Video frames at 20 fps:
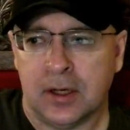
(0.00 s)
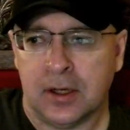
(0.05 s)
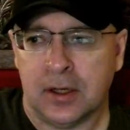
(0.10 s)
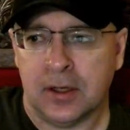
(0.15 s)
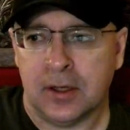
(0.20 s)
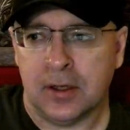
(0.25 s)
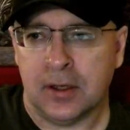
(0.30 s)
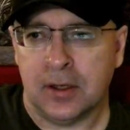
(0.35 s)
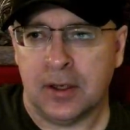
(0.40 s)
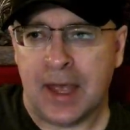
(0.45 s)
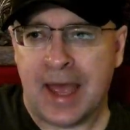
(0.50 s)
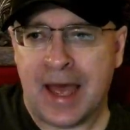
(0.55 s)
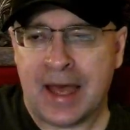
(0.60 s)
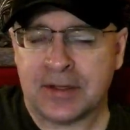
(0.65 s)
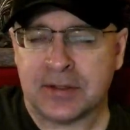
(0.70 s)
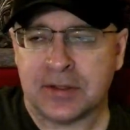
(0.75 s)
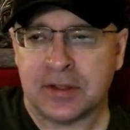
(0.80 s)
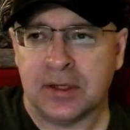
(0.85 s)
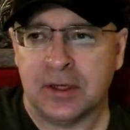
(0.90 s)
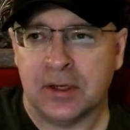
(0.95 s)

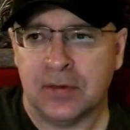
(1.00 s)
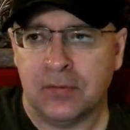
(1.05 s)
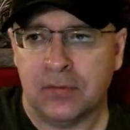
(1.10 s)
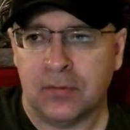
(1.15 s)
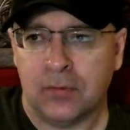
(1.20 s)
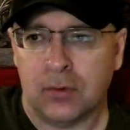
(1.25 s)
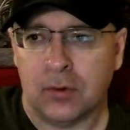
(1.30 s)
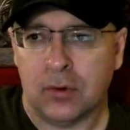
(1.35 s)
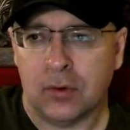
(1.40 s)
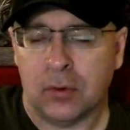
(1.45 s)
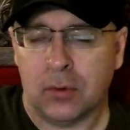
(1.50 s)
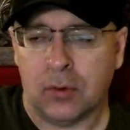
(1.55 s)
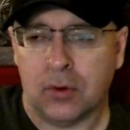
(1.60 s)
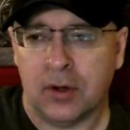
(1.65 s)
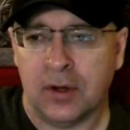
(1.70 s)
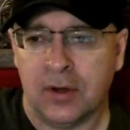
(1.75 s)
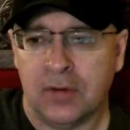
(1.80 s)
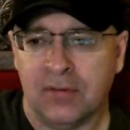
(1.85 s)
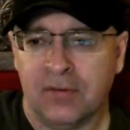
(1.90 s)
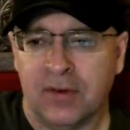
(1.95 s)
asking for or
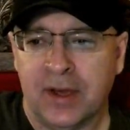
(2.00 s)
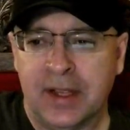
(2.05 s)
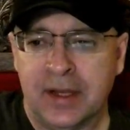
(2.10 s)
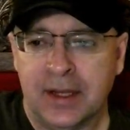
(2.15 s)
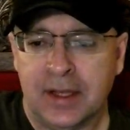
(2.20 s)
inviting